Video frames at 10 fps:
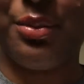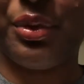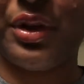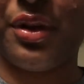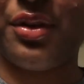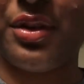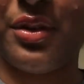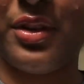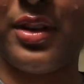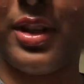blue hair
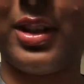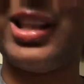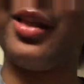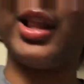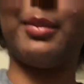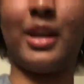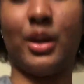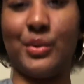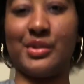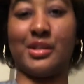during that. My hair
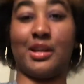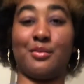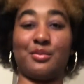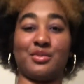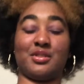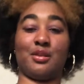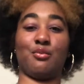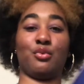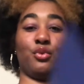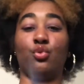wasn't that, but it was just like
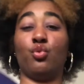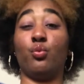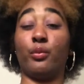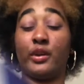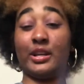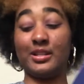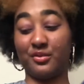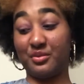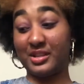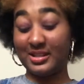blue braids. And I
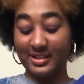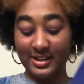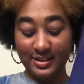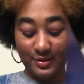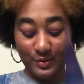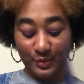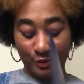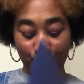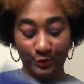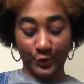was like, is that you? And I
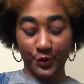was like,